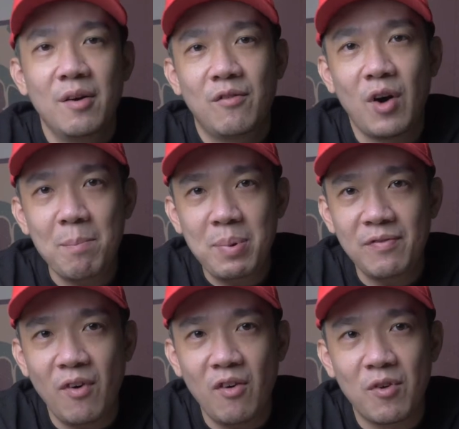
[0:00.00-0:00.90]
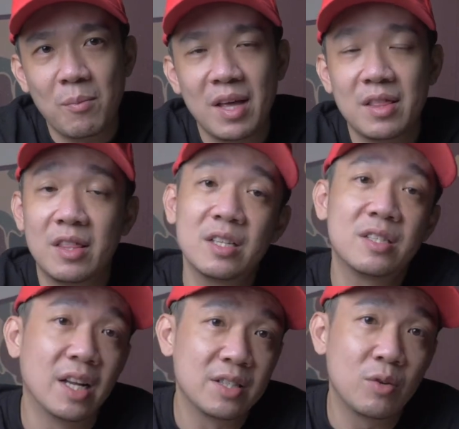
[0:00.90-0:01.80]
For MP4 format, this
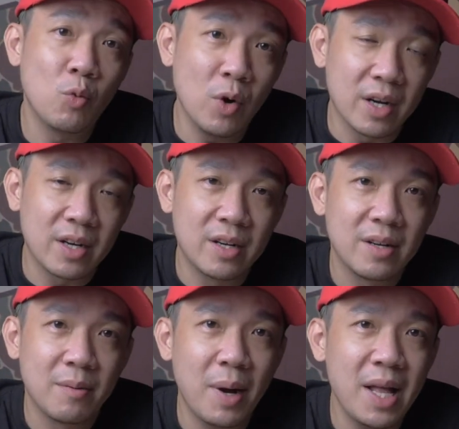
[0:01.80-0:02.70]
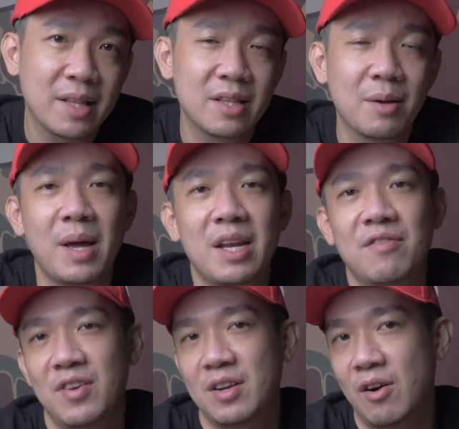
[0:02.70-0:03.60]
doesn't work. But the
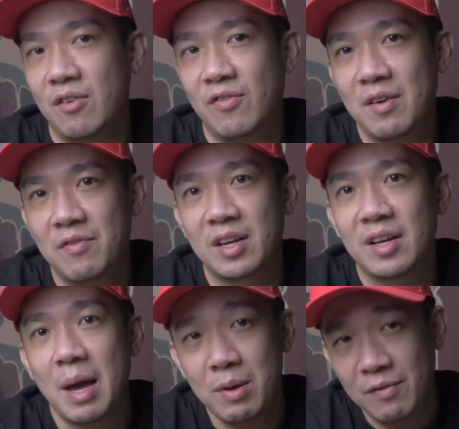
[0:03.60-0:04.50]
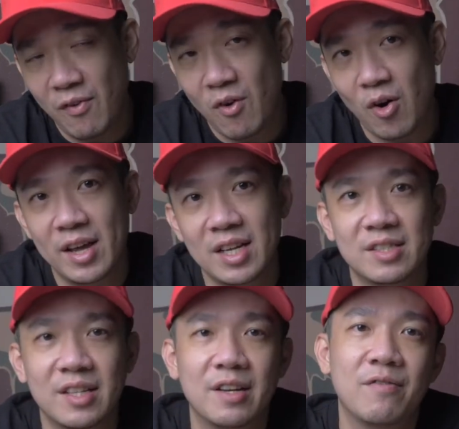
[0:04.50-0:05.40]
benefit of having MP4 is
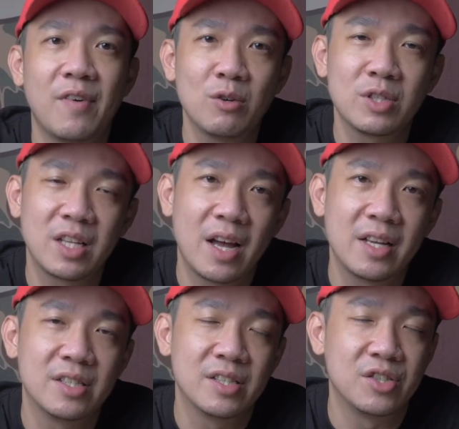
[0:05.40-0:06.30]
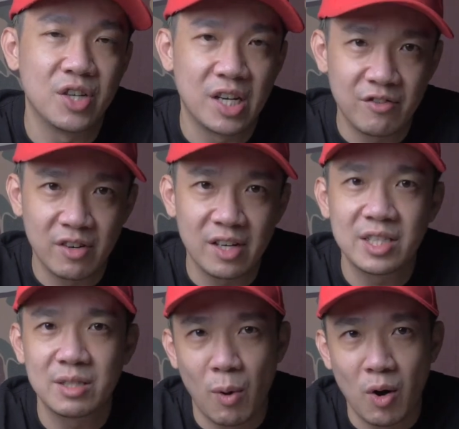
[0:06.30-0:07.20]
that the file size is generally
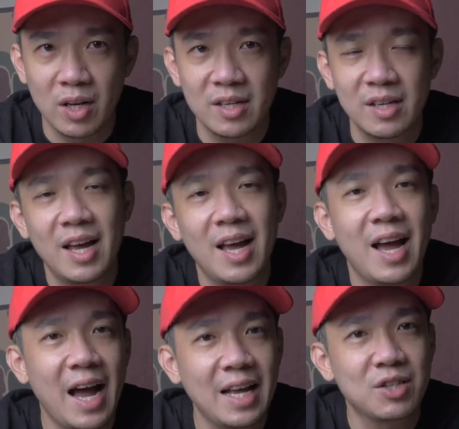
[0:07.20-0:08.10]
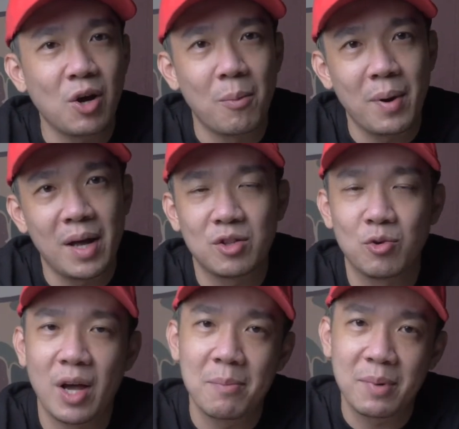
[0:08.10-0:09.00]
smaller as compared
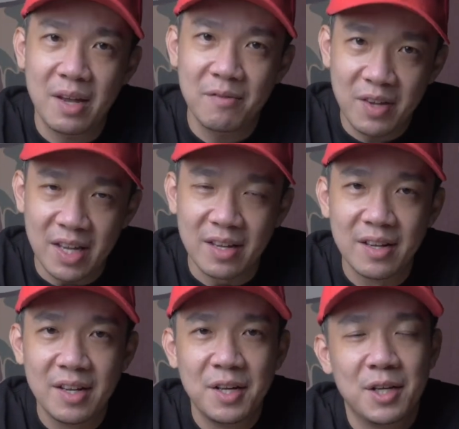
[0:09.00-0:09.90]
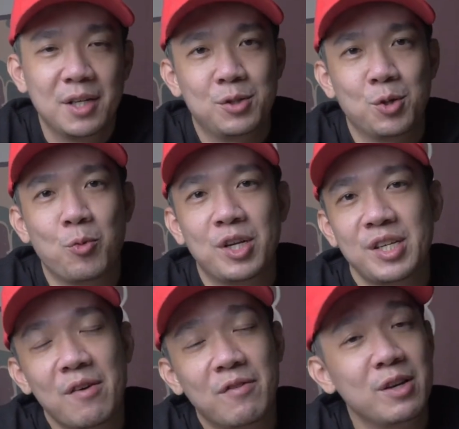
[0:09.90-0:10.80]
to MKV. So
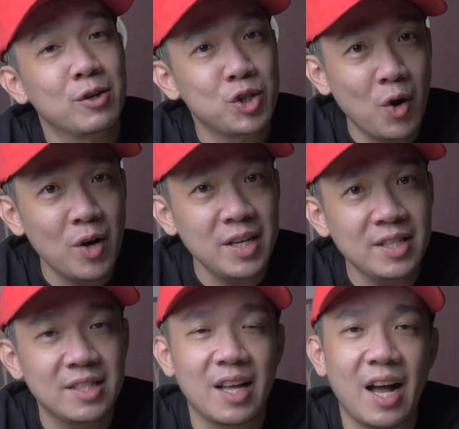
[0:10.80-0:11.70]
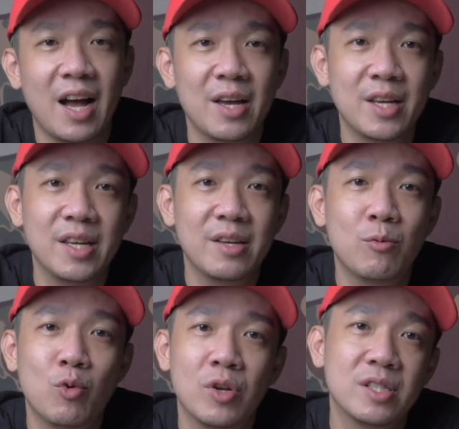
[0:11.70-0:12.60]
whichever your choice, I
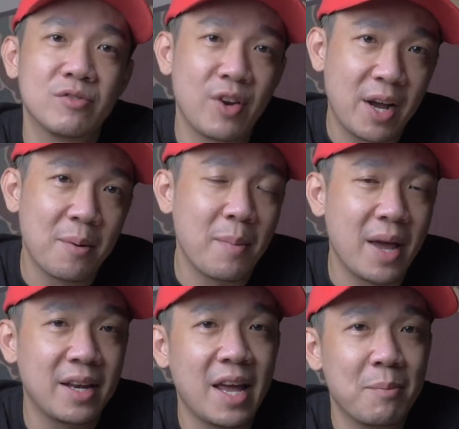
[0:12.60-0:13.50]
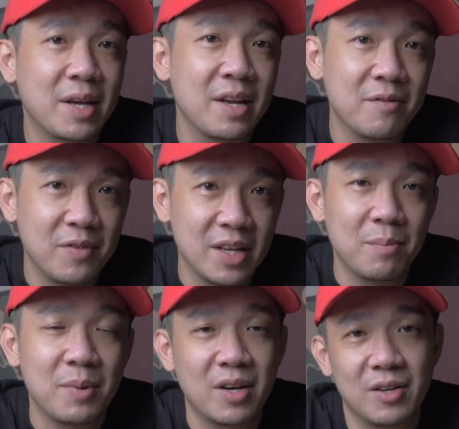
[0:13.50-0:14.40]
would recommend
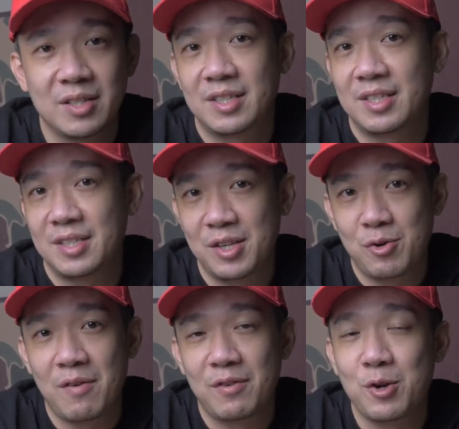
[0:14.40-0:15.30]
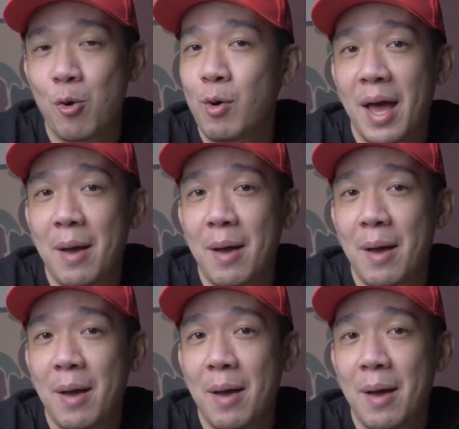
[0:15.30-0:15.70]
MKV because you never know what